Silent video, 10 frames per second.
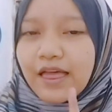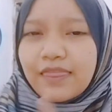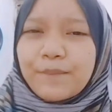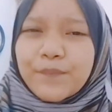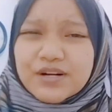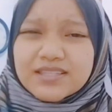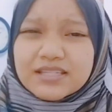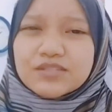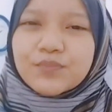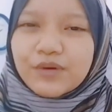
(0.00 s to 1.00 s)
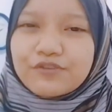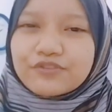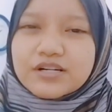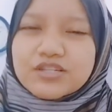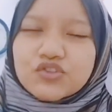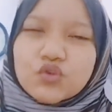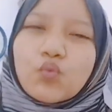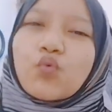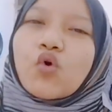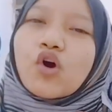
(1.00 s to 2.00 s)
the person prefers to
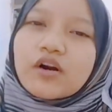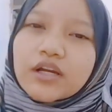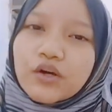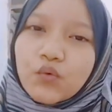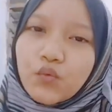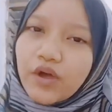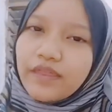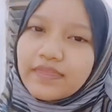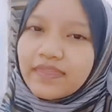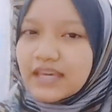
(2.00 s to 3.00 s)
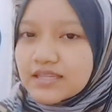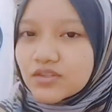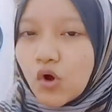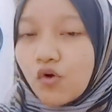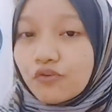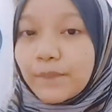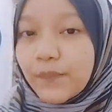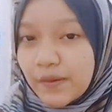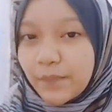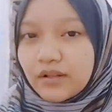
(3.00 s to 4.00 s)
work with things over
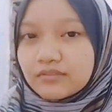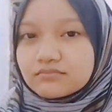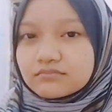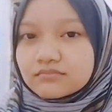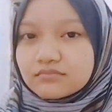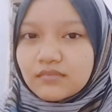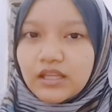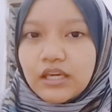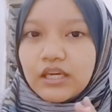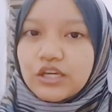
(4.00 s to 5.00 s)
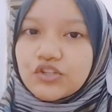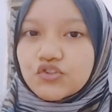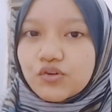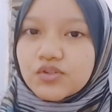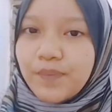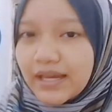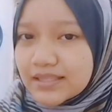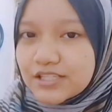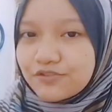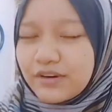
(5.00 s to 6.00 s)
people,
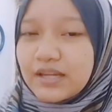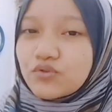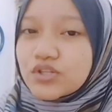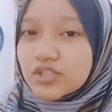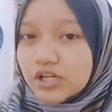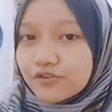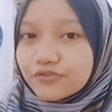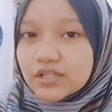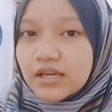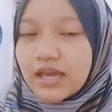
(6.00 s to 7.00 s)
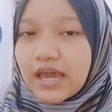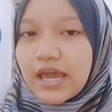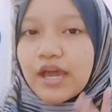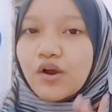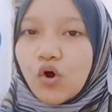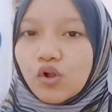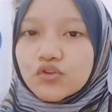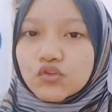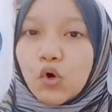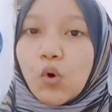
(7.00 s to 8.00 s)
introspective and reserved, and
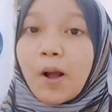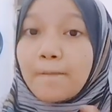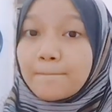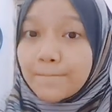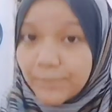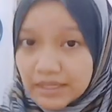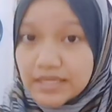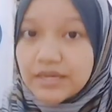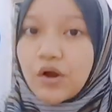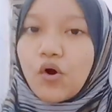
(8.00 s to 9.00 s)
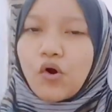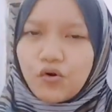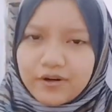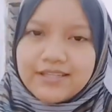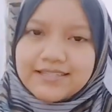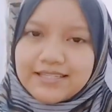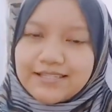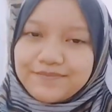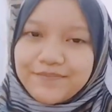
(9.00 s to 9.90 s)
also me-oriented.